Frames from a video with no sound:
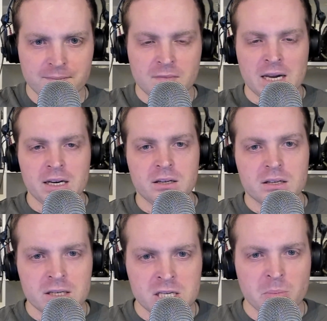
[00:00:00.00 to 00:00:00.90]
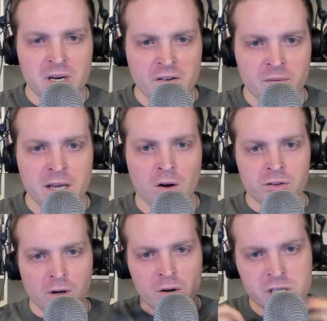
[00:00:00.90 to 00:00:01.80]
that it disappears from the
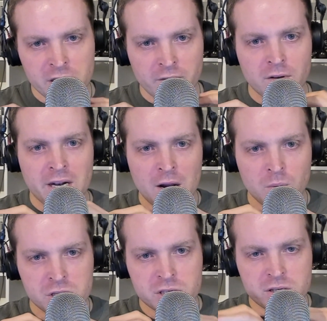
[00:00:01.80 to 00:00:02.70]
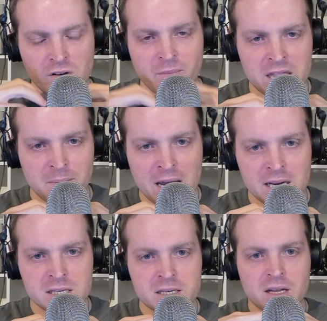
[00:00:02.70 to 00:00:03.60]
ontology of the language of
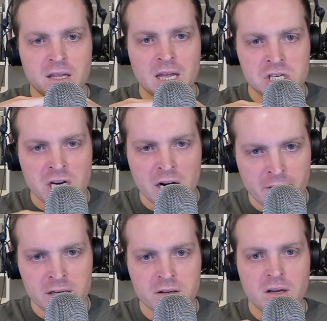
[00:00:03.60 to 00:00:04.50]
mathematics that generate